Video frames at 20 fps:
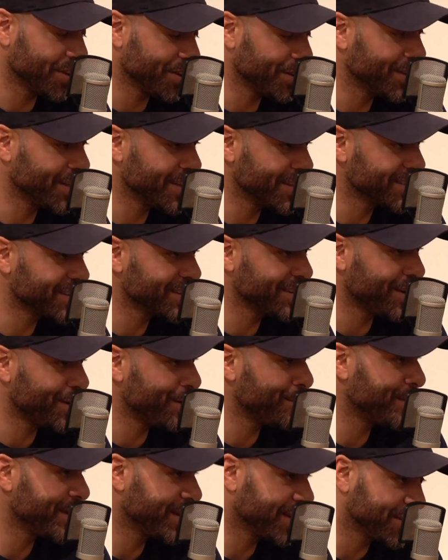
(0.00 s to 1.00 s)
do, that it's got
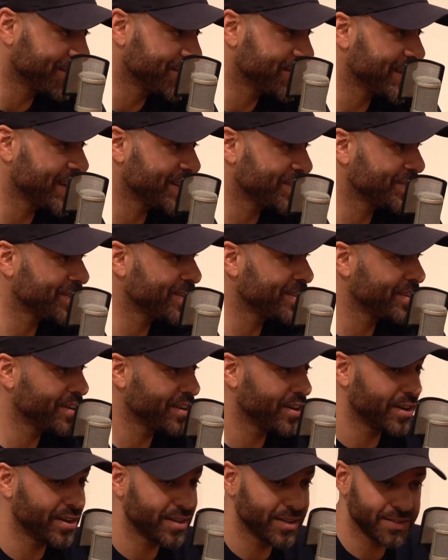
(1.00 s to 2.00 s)
to be a good session. It's
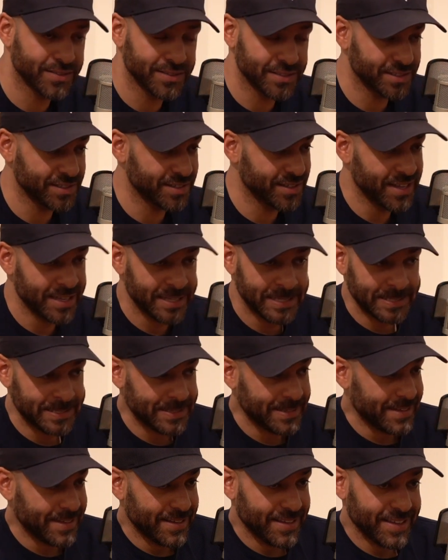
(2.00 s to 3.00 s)

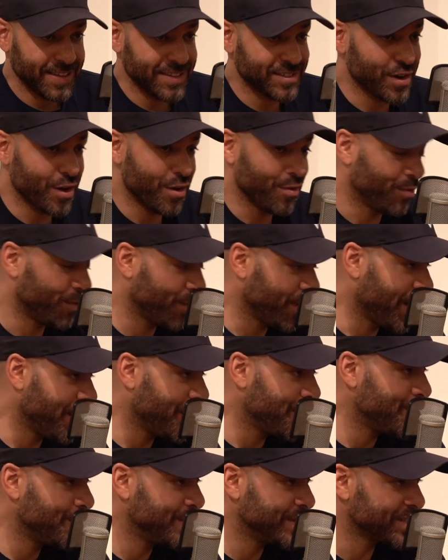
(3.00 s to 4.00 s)
got to
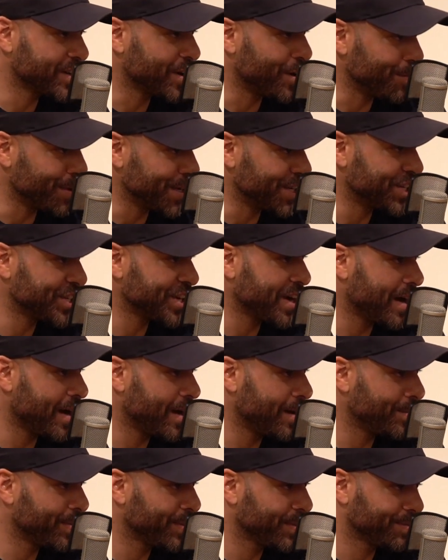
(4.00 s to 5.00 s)
flow. It's got to be
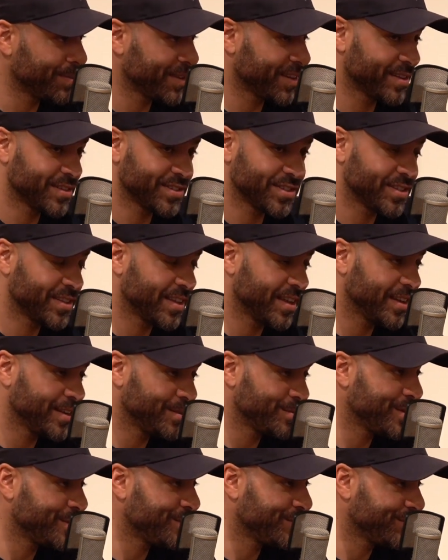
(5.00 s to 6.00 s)
sharp, because you're
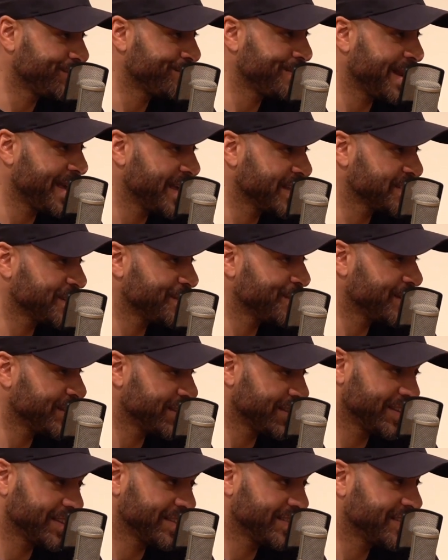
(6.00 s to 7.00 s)
dealing with players that are
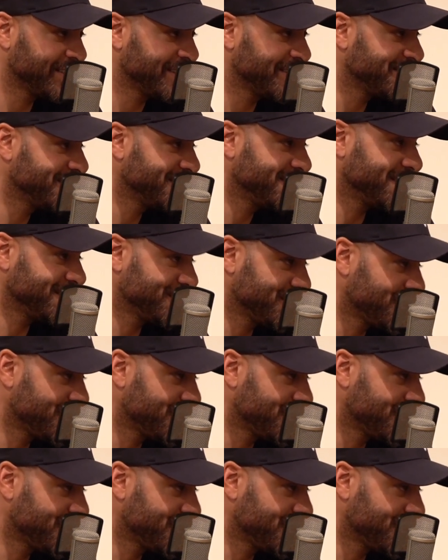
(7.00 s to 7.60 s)
at the